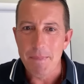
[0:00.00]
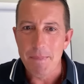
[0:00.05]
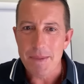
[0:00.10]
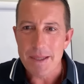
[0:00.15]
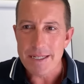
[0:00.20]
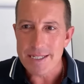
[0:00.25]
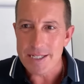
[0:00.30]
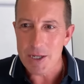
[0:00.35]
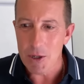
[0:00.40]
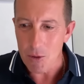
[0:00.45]

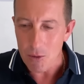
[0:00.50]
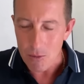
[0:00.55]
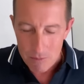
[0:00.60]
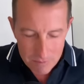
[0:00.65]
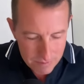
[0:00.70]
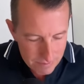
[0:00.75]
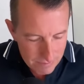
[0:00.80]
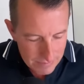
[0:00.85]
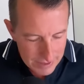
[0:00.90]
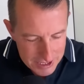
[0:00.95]
So
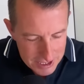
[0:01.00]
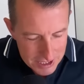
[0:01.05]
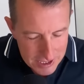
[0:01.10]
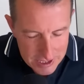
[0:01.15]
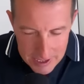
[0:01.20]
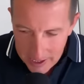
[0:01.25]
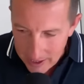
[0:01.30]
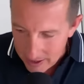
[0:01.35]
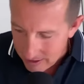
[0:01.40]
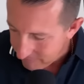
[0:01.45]
let's
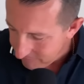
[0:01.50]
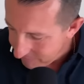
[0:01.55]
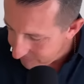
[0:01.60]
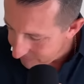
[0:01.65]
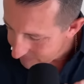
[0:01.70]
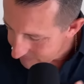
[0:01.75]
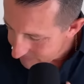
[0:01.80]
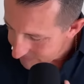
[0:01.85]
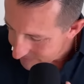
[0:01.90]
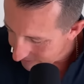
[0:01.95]
just kind of,
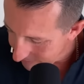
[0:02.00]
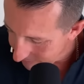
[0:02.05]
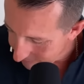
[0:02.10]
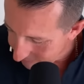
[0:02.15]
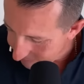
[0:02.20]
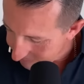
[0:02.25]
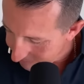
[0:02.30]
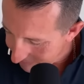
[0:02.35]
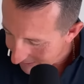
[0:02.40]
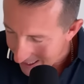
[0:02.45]
in the
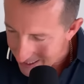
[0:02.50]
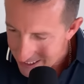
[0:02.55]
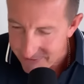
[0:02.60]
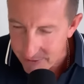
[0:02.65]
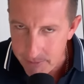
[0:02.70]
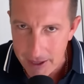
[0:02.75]
last few